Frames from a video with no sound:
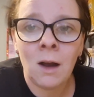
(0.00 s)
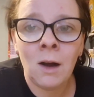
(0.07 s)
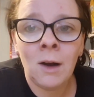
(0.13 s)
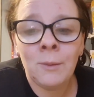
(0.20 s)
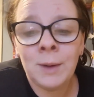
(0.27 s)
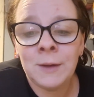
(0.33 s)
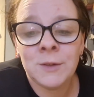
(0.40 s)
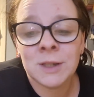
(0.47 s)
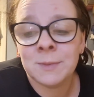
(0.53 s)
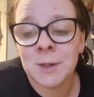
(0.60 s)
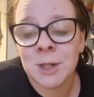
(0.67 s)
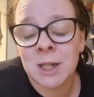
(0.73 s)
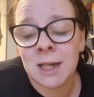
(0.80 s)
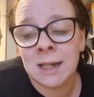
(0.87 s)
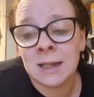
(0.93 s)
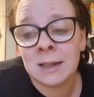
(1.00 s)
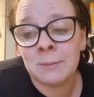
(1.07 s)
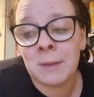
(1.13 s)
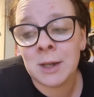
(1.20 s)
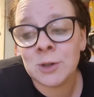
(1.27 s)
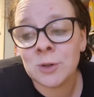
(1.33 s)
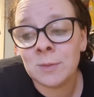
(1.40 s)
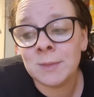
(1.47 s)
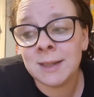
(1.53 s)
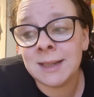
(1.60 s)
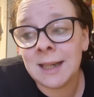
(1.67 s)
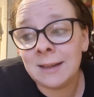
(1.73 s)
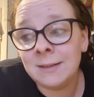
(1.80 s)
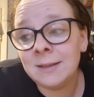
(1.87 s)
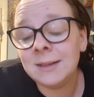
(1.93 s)
Well, we've just been chilling in the bedroom
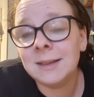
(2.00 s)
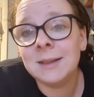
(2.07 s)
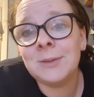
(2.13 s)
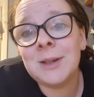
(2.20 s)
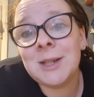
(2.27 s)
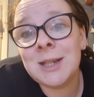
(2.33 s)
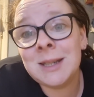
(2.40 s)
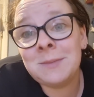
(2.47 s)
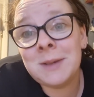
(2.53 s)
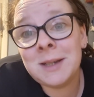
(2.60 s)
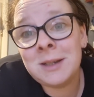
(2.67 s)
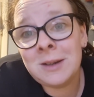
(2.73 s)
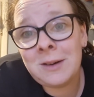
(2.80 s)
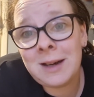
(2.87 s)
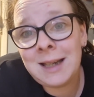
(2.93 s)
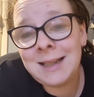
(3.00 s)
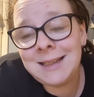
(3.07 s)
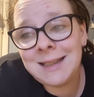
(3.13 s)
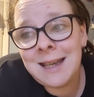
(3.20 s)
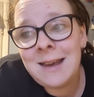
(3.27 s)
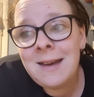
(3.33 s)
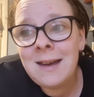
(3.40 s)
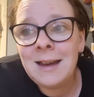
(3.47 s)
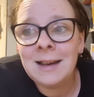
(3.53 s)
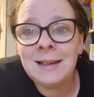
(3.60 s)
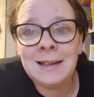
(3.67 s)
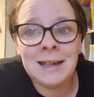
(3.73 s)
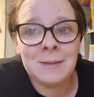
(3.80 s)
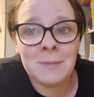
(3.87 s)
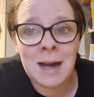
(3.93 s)
since, which has been nice.
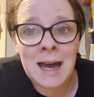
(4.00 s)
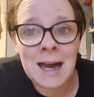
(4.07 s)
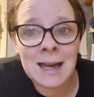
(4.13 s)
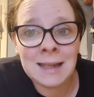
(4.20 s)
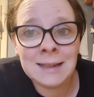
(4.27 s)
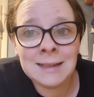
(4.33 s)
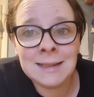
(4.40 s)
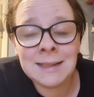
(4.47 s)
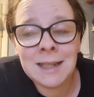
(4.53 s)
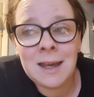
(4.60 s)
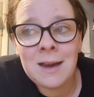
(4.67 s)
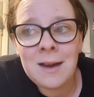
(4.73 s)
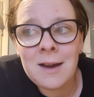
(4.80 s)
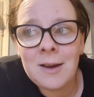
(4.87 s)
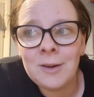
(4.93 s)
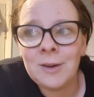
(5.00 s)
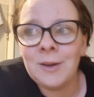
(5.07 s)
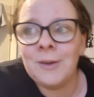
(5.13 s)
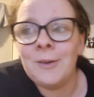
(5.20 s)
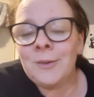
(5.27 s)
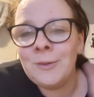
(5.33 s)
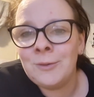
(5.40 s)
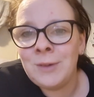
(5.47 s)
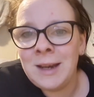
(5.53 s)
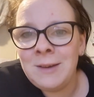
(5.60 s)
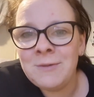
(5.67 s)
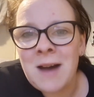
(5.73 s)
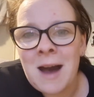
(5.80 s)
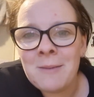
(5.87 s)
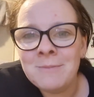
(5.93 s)
Liam has
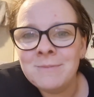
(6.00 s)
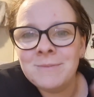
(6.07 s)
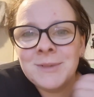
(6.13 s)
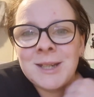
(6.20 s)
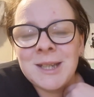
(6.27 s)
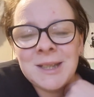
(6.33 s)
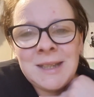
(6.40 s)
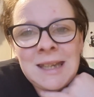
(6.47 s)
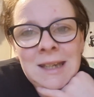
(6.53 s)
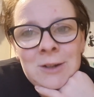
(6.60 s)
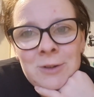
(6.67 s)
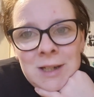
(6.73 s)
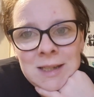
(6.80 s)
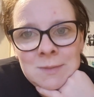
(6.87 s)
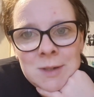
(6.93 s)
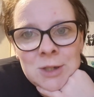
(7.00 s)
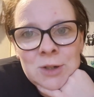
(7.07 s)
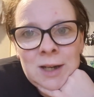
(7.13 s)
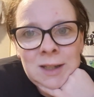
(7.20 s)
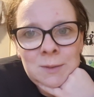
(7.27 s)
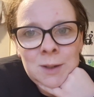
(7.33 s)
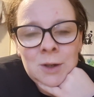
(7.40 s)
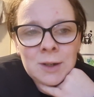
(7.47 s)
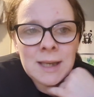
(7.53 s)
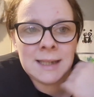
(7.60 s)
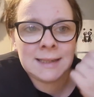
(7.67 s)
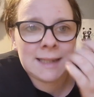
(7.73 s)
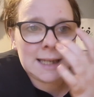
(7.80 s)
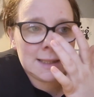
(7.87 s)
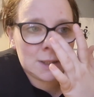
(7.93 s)
revamped the Christmas train that we got
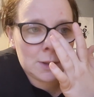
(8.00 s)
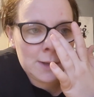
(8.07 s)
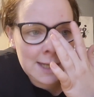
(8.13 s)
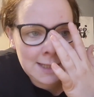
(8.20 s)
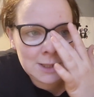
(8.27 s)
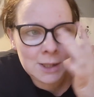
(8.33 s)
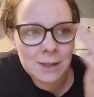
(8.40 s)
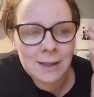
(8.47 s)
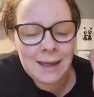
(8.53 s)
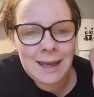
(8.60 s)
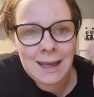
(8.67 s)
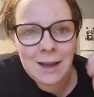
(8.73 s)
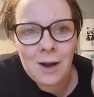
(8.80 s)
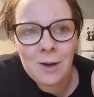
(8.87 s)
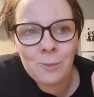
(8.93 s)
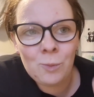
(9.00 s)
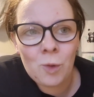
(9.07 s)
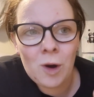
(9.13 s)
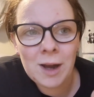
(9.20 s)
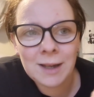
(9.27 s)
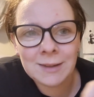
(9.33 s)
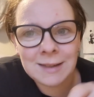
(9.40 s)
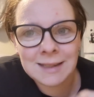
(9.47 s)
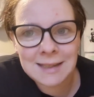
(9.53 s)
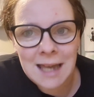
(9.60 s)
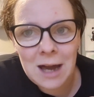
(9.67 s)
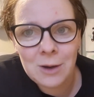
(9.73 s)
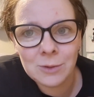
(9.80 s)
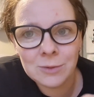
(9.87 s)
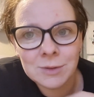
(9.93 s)
yesterday, so he unwired the
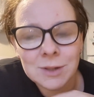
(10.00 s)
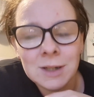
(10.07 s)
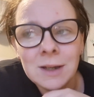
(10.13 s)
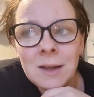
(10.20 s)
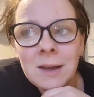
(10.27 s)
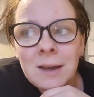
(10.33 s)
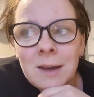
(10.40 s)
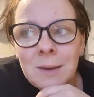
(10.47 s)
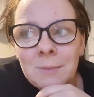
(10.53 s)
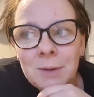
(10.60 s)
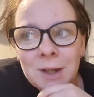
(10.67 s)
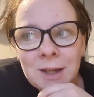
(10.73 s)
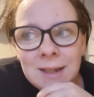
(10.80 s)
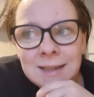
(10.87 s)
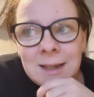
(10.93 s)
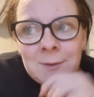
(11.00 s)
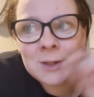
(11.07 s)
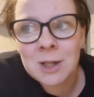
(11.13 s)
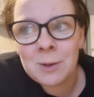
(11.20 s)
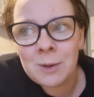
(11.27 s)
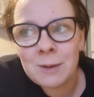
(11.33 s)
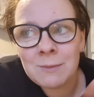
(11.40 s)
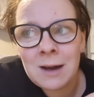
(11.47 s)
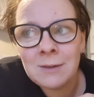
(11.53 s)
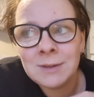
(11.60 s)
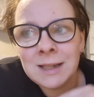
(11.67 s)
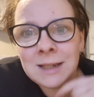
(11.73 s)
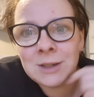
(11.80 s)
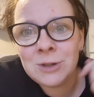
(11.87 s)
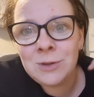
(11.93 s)
sound because every time it went
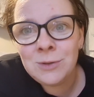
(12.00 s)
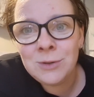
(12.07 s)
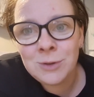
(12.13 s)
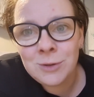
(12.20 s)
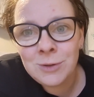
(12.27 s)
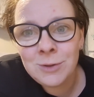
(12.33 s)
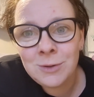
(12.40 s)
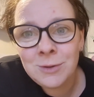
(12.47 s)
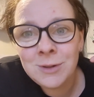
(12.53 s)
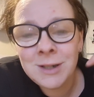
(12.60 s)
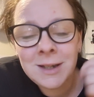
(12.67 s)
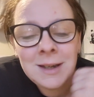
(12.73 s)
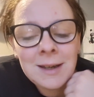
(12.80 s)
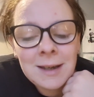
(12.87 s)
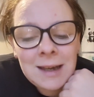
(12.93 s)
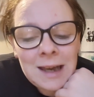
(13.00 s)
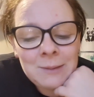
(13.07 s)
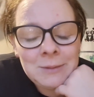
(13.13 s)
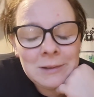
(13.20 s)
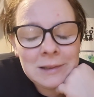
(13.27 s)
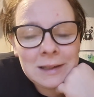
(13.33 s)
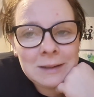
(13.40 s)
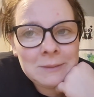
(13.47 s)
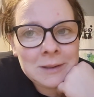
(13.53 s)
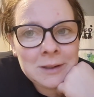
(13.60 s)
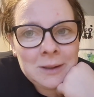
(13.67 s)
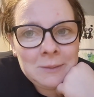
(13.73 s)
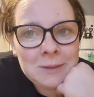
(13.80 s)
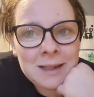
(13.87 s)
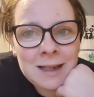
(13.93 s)
around it choo-chooed, and we're like, we
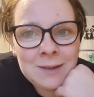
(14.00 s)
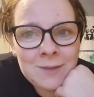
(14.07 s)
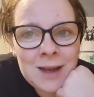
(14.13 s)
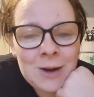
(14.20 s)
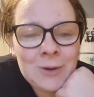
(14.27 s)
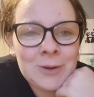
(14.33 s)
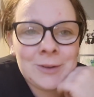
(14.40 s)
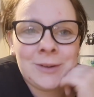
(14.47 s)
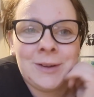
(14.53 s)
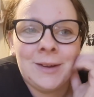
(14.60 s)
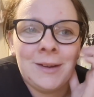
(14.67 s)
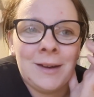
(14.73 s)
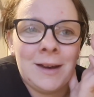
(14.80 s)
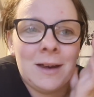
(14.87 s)
can't really have that on.